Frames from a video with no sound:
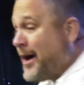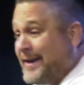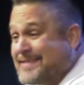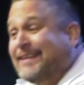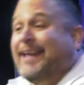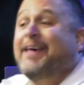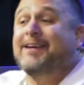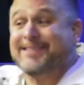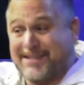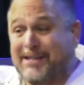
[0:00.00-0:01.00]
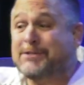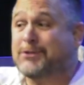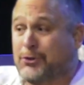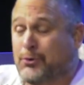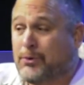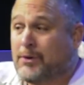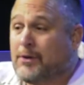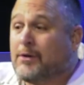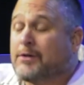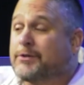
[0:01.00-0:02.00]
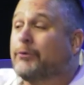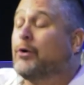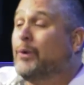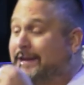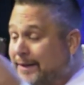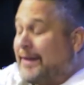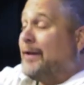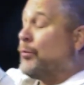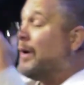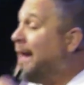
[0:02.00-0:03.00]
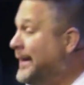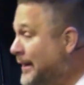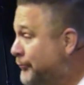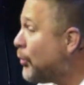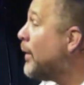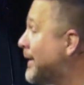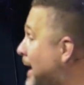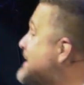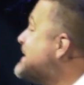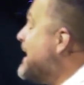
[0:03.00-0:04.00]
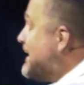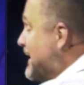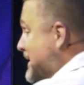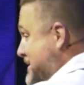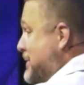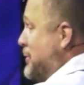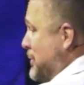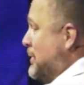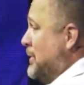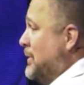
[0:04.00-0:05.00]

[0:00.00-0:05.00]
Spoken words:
God has led us into so that we can get ready for where God's taking us to.